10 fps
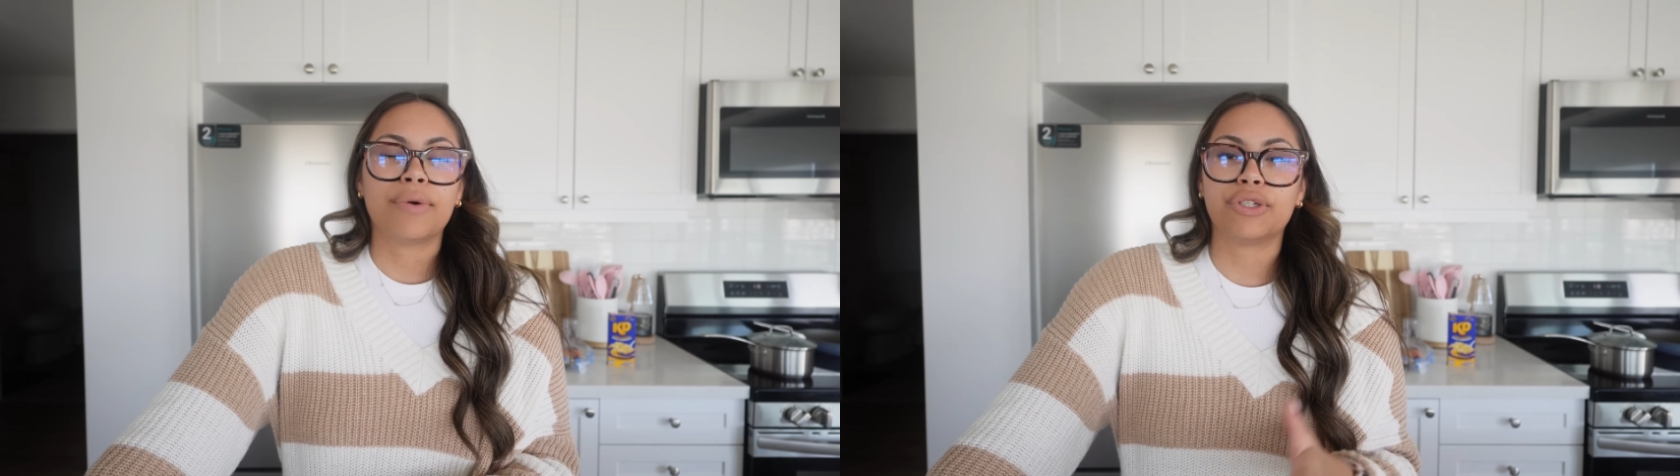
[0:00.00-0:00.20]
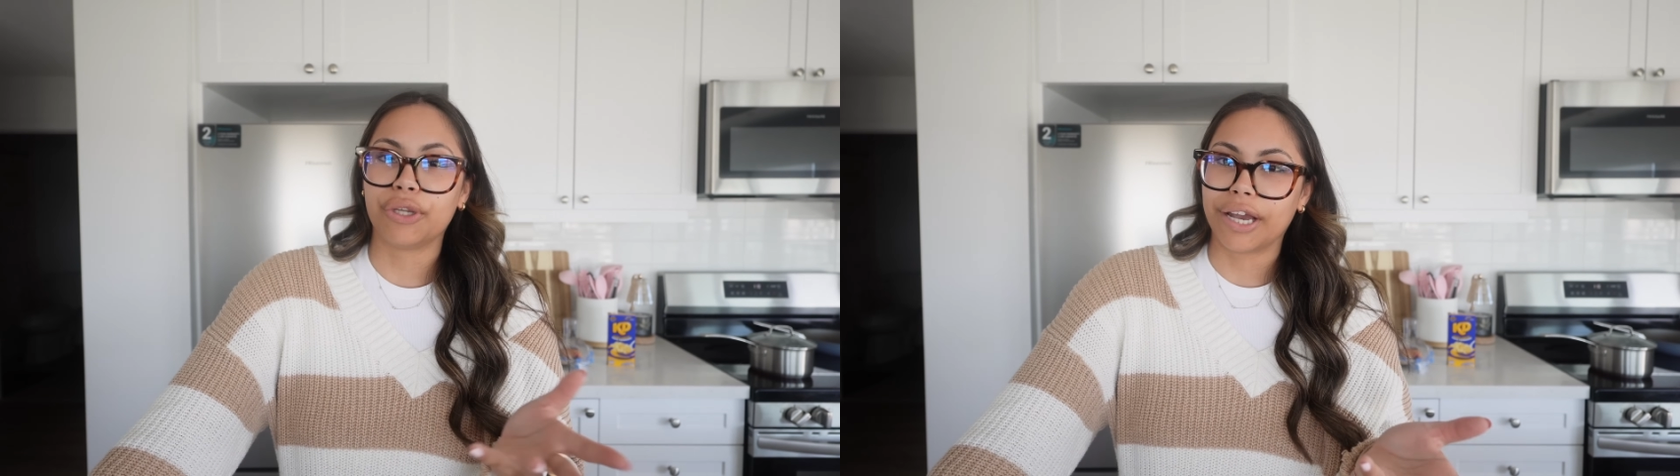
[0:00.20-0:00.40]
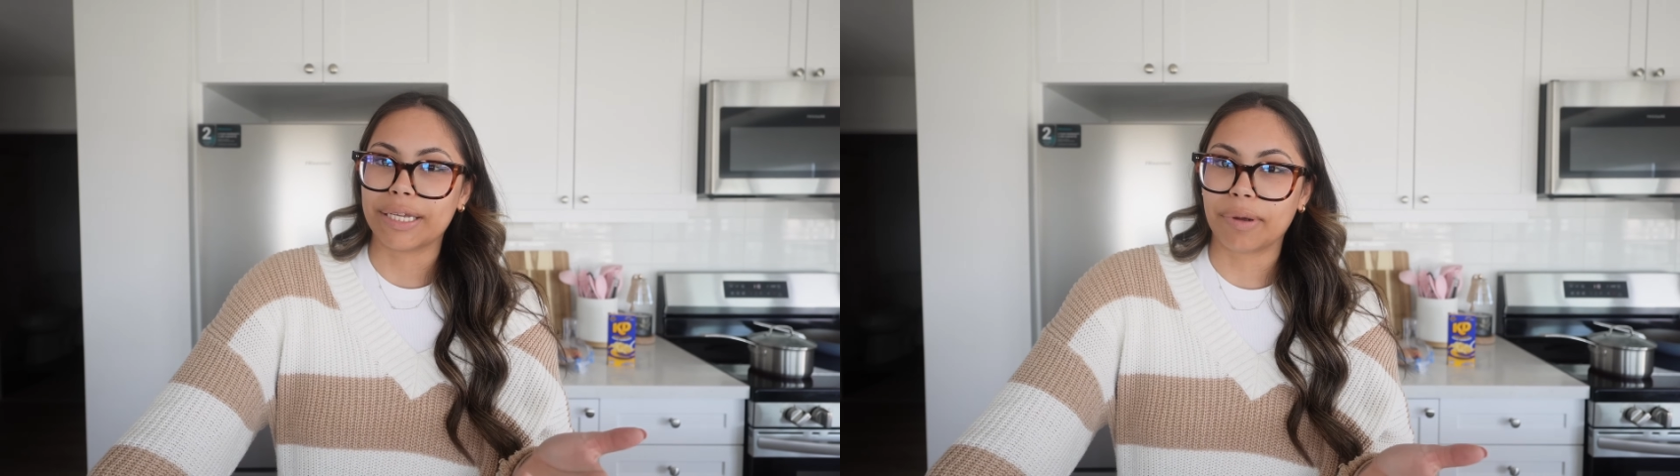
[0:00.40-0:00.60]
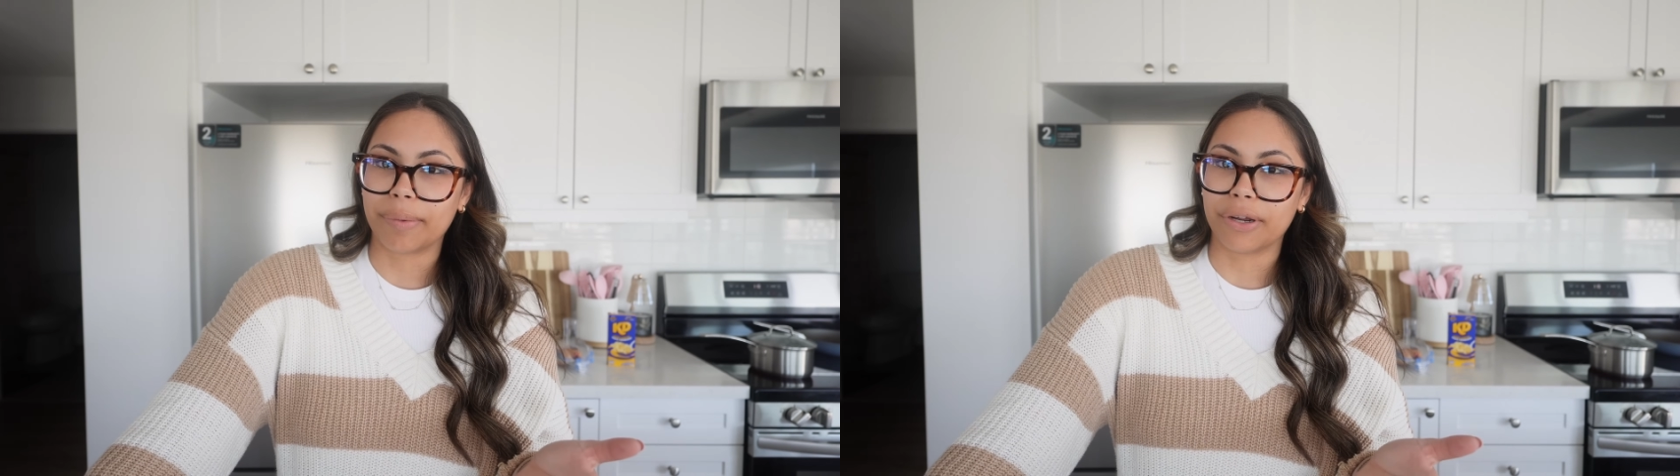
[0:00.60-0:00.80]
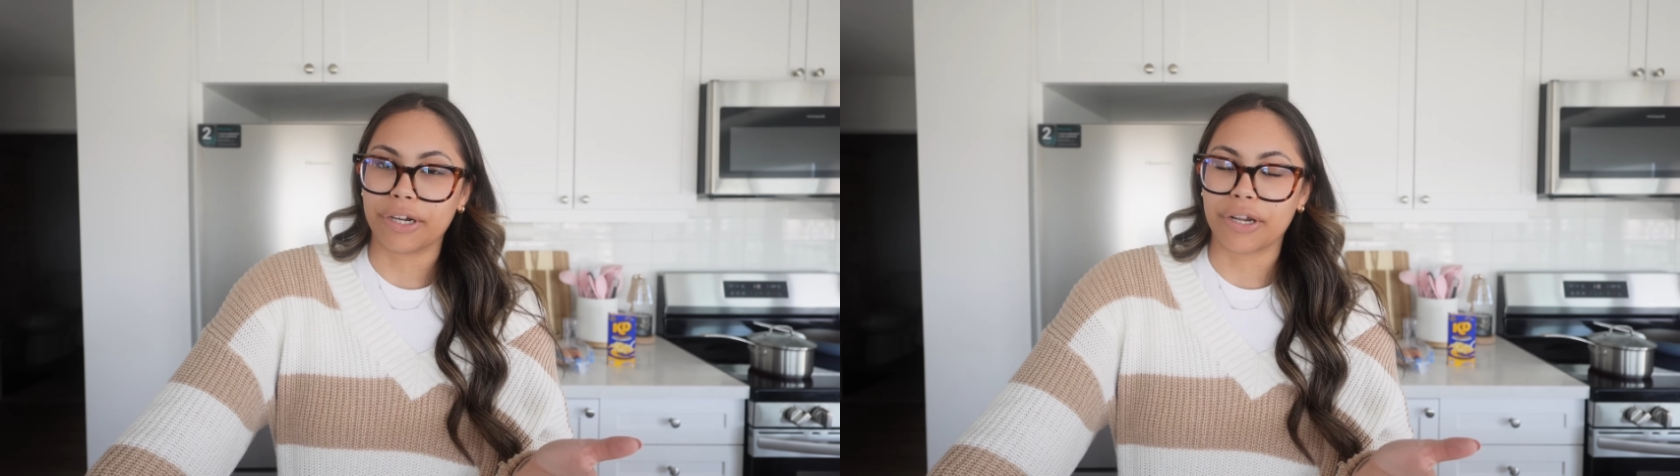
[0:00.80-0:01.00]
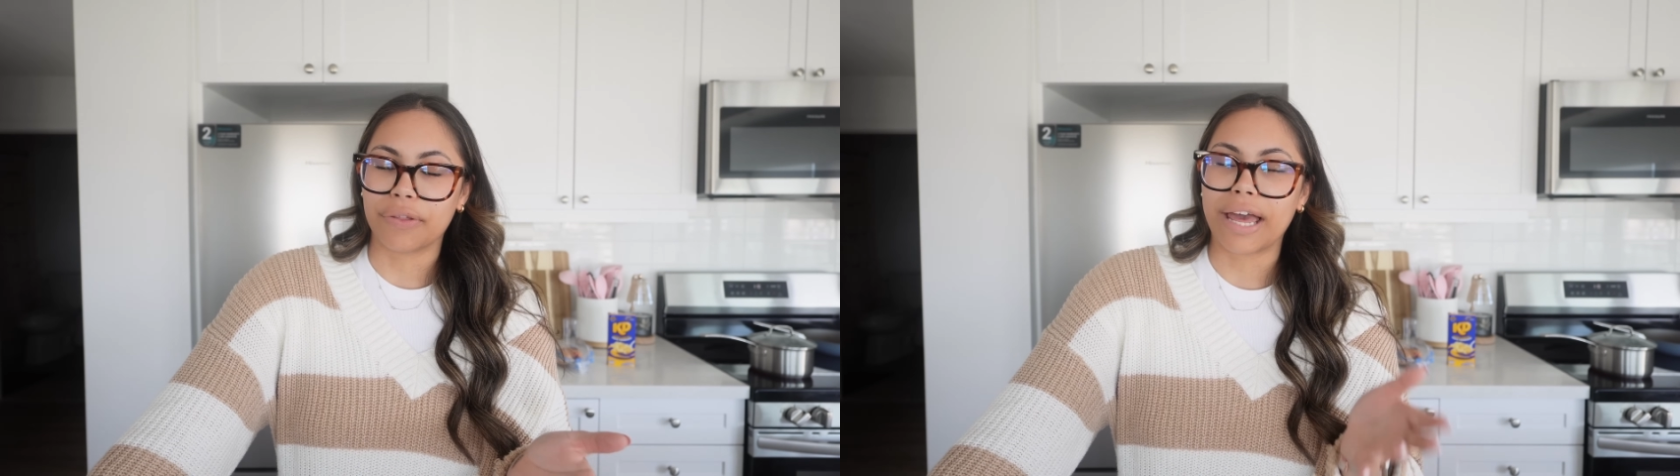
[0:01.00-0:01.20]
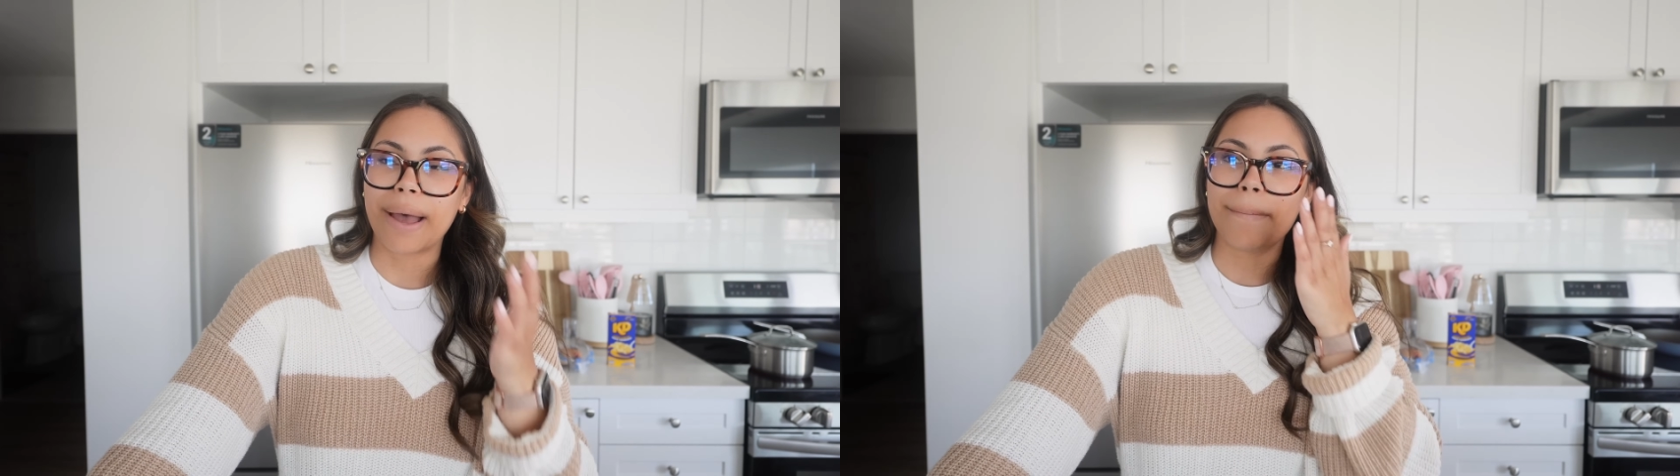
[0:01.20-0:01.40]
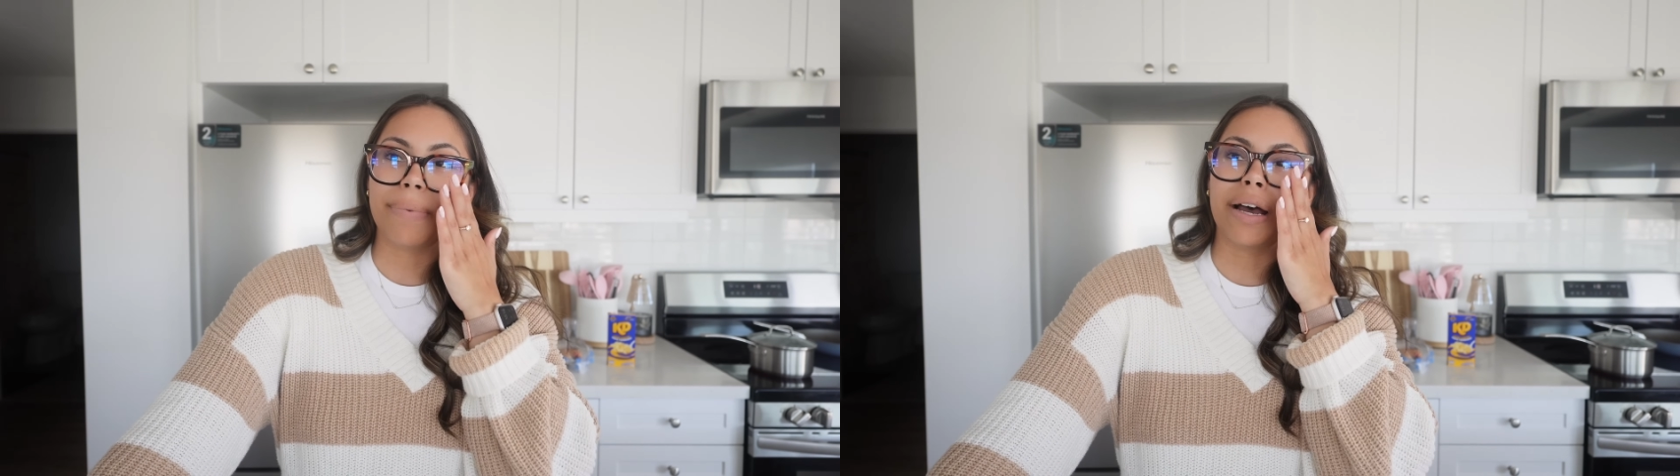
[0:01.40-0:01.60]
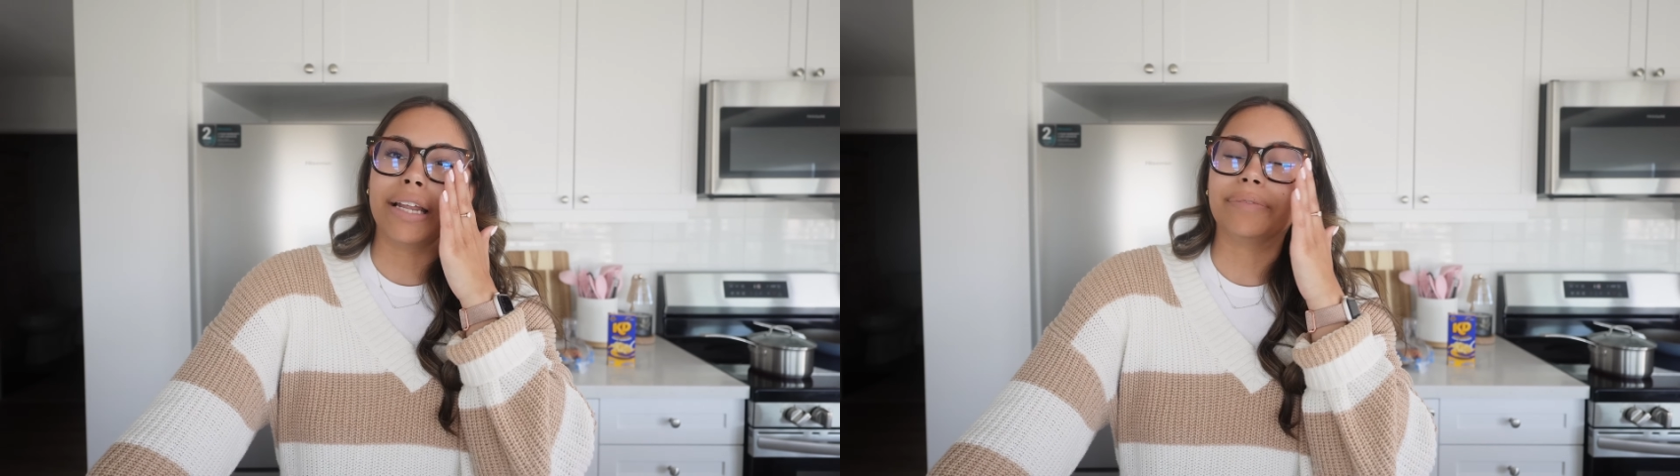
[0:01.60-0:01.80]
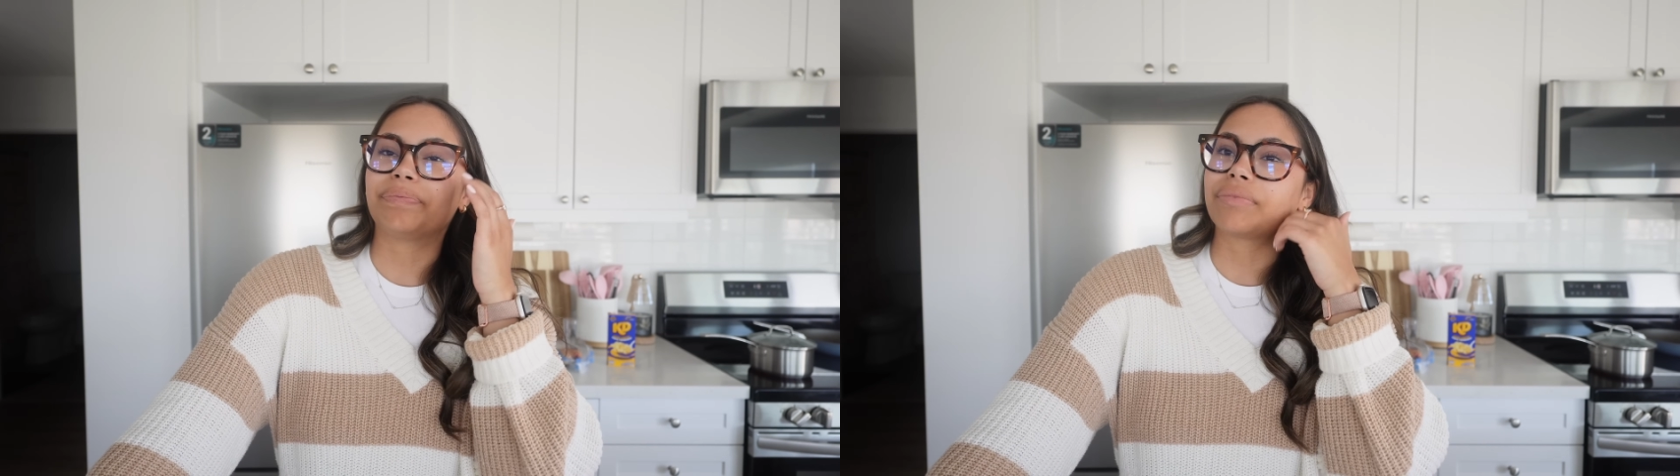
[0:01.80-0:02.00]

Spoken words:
so you guys probably already know that, but